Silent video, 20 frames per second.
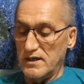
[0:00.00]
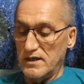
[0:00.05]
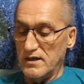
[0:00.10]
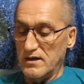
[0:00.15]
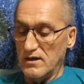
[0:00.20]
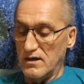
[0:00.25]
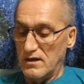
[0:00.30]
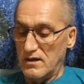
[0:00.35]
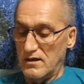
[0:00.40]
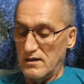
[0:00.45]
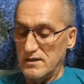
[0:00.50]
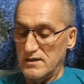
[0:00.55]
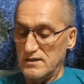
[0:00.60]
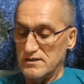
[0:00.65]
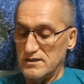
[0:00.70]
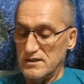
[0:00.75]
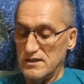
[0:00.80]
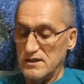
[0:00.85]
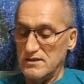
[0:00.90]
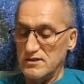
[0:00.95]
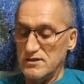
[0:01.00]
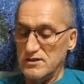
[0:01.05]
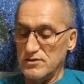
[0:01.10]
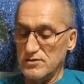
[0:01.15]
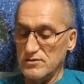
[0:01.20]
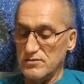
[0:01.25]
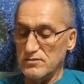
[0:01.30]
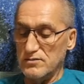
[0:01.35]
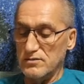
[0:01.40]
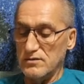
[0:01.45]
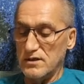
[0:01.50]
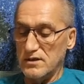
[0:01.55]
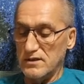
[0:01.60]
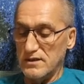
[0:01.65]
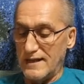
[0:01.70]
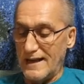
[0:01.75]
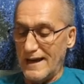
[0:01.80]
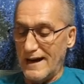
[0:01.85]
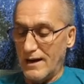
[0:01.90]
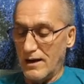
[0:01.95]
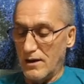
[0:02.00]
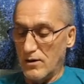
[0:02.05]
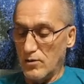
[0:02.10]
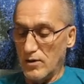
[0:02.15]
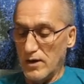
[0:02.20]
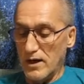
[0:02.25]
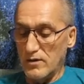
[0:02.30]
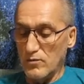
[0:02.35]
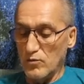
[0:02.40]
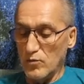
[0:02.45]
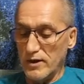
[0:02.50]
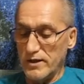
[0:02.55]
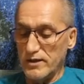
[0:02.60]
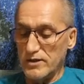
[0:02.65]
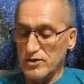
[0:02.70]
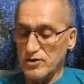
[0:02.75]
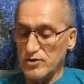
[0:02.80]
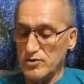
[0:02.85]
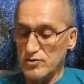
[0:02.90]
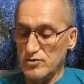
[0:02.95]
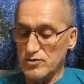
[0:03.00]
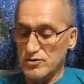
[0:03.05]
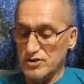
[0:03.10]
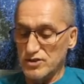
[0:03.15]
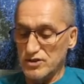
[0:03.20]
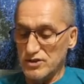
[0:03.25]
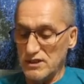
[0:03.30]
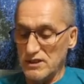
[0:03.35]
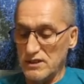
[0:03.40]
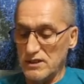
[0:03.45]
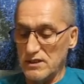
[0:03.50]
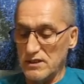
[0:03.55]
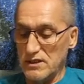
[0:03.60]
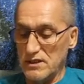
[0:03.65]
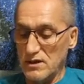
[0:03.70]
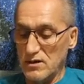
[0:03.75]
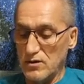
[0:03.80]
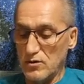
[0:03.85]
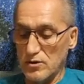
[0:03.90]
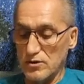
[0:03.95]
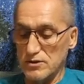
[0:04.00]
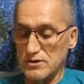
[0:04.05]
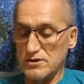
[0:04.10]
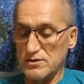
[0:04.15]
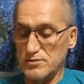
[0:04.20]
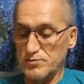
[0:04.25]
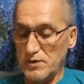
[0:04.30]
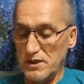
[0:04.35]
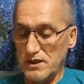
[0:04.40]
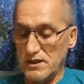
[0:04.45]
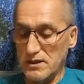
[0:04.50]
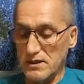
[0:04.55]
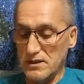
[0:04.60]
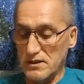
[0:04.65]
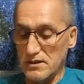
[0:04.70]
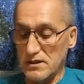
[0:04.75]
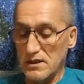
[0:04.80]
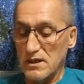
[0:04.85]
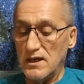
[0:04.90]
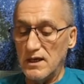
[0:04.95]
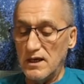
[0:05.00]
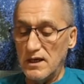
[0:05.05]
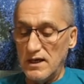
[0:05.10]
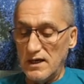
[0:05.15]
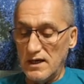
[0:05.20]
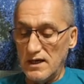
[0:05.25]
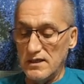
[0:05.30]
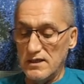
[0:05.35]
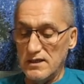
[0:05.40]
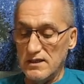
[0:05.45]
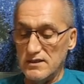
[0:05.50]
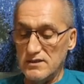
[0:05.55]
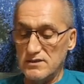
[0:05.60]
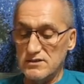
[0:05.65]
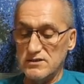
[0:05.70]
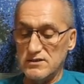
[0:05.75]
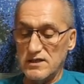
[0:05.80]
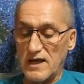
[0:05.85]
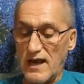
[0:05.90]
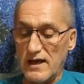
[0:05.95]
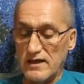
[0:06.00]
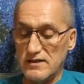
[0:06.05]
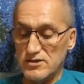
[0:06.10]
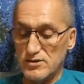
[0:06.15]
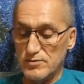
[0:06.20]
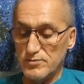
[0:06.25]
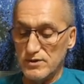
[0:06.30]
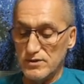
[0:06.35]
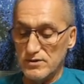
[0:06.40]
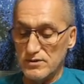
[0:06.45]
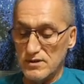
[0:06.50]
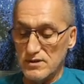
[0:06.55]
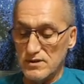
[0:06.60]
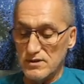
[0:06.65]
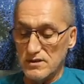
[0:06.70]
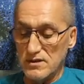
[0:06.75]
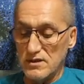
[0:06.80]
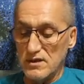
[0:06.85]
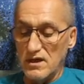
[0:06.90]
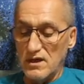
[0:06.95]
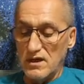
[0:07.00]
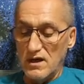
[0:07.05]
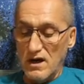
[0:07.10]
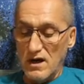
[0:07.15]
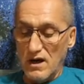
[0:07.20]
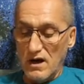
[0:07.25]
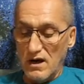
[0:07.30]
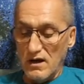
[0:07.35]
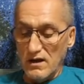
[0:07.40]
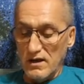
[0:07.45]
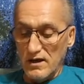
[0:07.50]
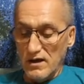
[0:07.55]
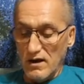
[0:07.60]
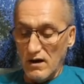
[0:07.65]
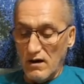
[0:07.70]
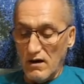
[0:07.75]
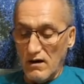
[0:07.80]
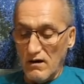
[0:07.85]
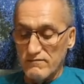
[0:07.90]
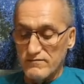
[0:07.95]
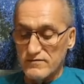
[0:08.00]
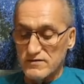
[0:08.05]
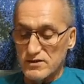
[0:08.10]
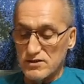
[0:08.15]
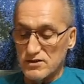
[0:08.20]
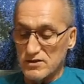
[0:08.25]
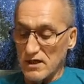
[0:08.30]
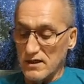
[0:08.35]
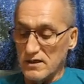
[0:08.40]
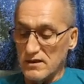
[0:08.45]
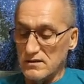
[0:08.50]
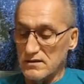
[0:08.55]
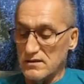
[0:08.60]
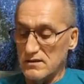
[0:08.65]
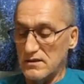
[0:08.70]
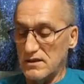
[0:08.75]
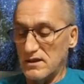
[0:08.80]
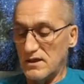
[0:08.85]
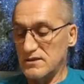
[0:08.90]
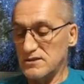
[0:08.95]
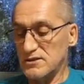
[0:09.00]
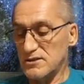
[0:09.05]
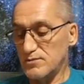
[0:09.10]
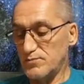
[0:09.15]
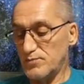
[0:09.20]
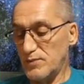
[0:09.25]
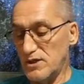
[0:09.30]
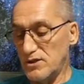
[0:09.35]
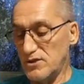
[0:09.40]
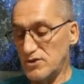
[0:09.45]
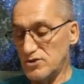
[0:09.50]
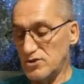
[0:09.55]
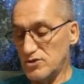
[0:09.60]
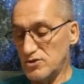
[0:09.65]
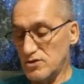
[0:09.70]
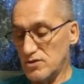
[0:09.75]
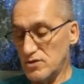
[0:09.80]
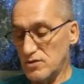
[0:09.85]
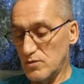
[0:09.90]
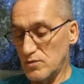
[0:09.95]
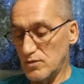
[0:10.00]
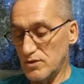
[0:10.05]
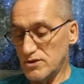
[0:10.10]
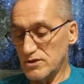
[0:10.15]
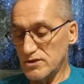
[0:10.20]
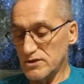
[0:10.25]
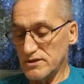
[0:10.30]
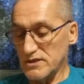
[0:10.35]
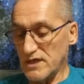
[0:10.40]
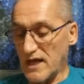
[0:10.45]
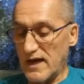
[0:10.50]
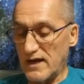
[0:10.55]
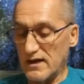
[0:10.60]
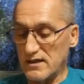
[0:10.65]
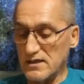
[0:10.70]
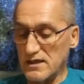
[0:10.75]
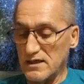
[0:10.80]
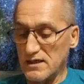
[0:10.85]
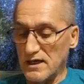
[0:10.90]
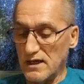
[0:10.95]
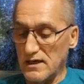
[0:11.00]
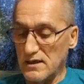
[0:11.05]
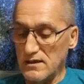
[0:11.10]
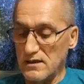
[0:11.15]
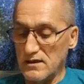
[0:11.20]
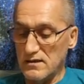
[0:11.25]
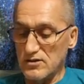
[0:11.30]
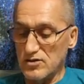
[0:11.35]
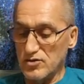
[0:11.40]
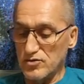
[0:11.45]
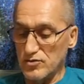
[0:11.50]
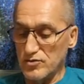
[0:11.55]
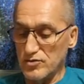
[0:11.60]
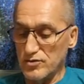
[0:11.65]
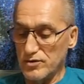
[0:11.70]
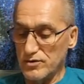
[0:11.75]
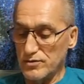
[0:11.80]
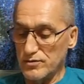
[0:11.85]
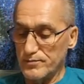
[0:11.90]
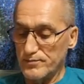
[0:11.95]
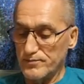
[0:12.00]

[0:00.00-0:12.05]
God is in you now, and when you see or speak it, it is attributed of sight and speech, which is acting in and through you.